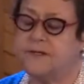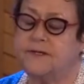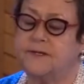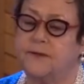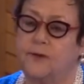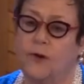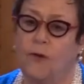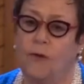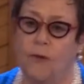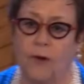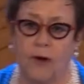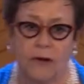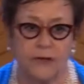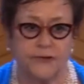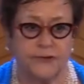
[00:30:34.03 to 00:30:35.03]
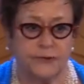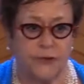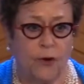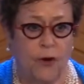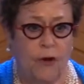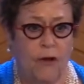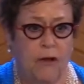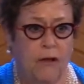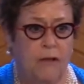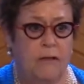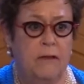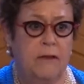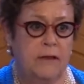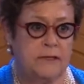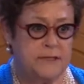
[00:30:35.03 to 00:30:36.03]
to
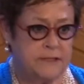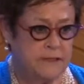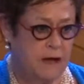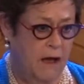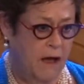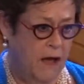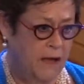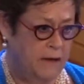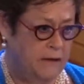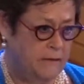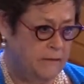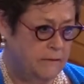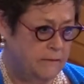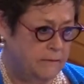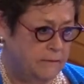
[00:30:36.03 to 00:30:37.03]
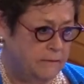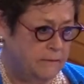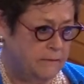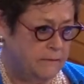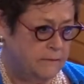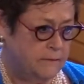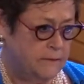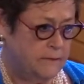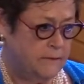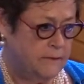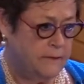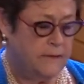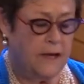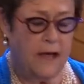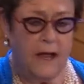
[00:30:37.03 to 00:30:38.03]
call to God,
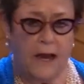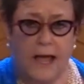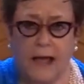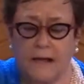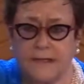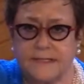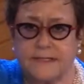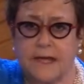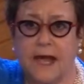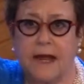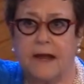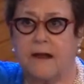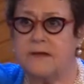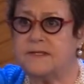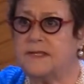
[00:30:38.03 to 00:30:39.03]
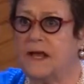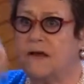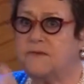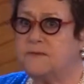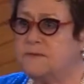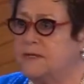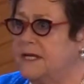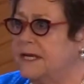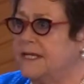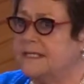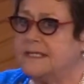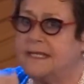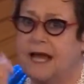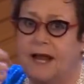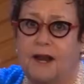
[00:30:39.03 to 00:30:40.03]
not outside ourselves, but
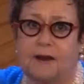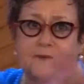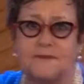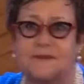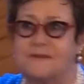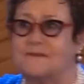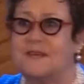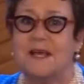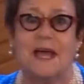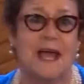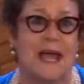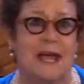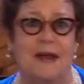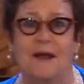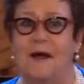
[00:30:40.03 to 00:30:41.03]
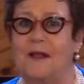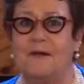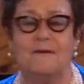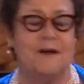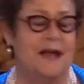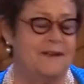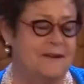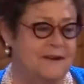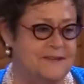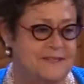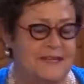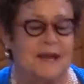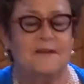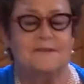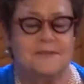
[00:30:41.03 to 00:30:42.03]
inside ourselves and all around
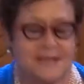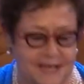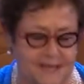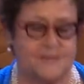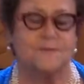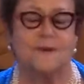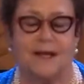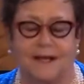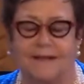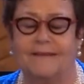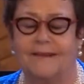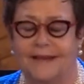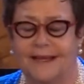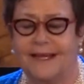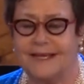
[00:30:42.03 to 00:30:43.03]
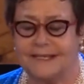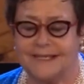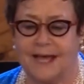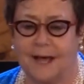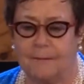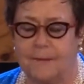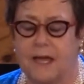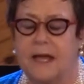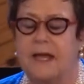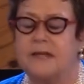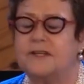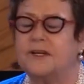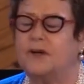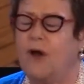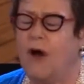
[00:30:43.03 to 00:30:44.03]
ourselves as well as that.
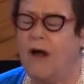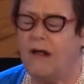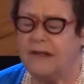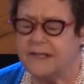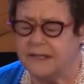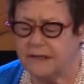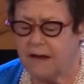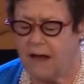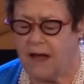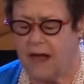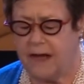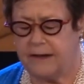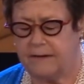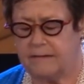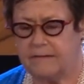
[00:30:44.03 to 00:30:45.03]
To call to God